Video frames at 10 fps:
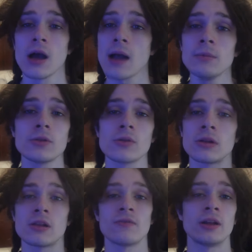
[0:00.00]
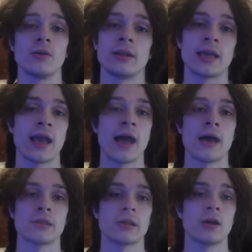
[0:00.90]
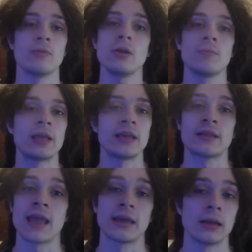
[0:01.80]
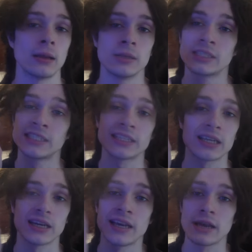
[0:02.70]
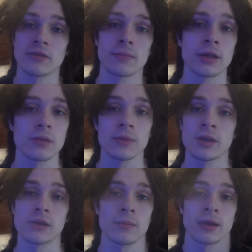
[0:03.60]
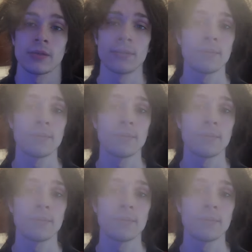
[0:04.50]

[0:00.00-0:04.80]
I'm just using this video to get high as hell. We gonna be taking a shit ton of hits from this because I mean,